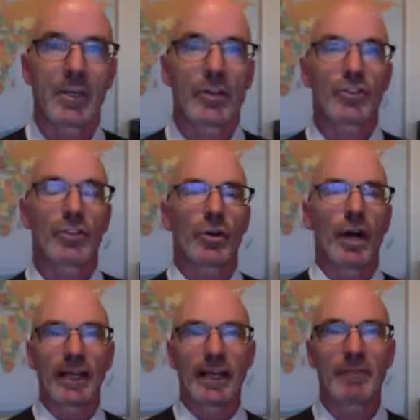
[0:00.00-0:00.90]
So
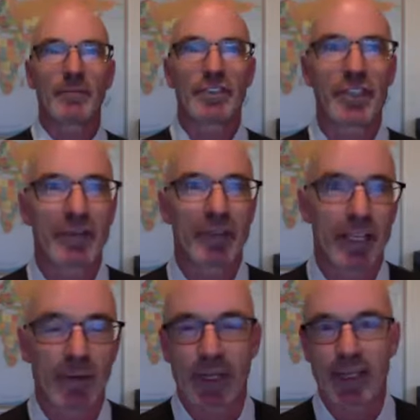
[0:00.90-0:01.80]
I came to Steve
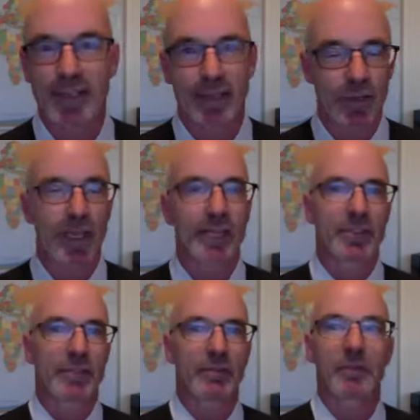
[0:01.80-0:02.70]
anyway, and I said, okay,
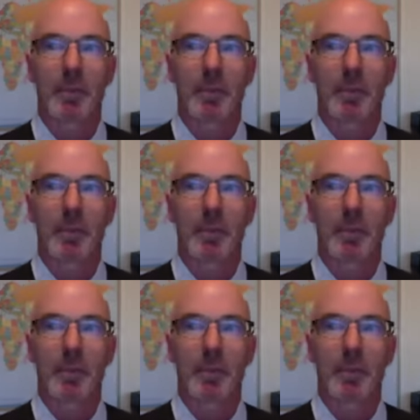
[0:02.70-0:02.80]
Steve.